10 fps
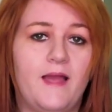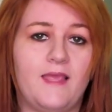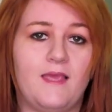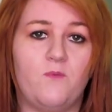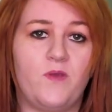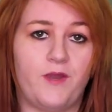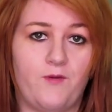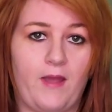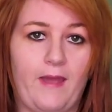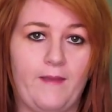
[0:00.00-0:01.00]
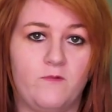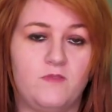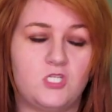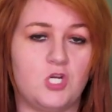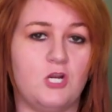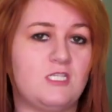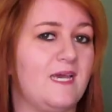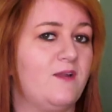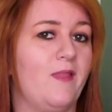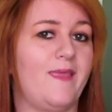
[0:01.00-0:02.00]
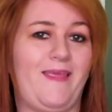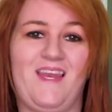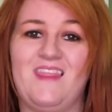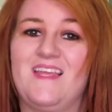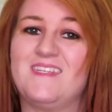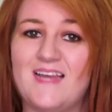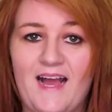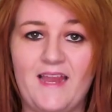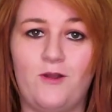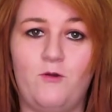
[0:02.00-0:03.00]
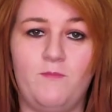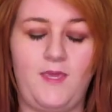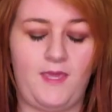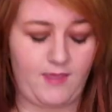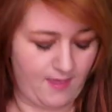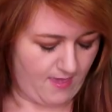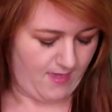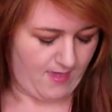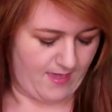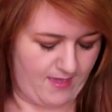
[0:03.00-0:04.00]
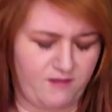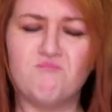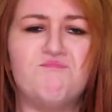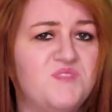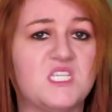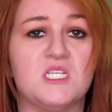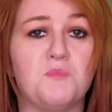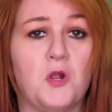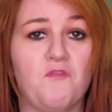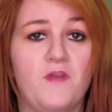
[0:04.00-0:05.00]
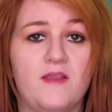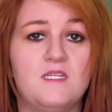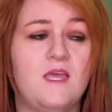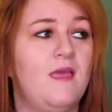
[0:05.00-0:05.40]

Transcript: again, we know how I am with shirts. I don't like anything tight on me, and this is perfect.